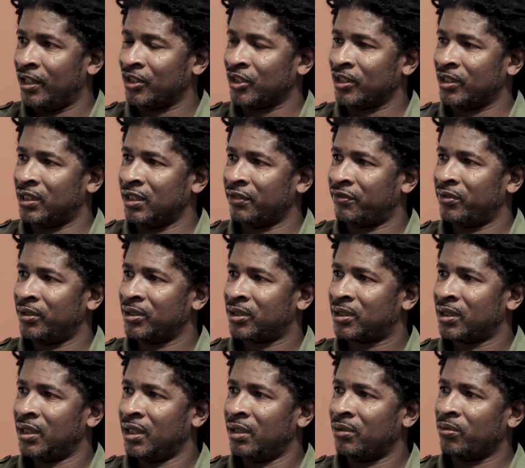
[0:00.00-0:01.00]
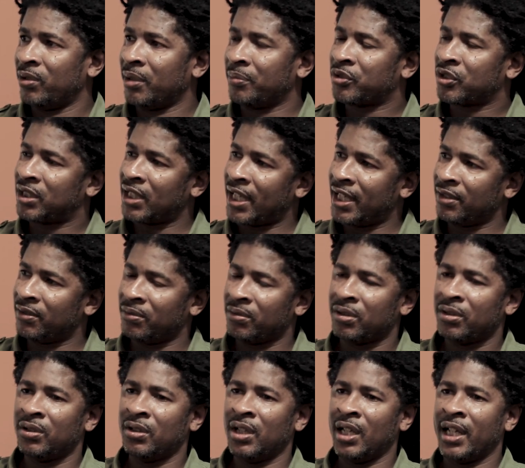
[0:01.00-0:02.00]
There's a difference. We're upset
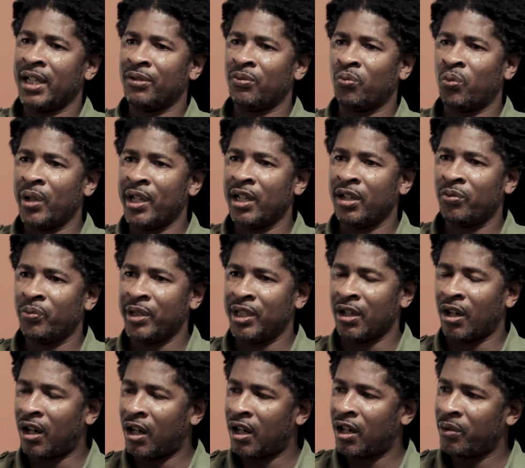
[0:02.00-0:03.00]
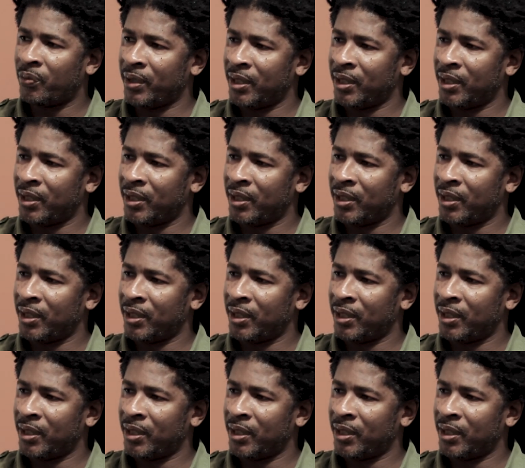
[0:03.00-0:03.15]
at where we are.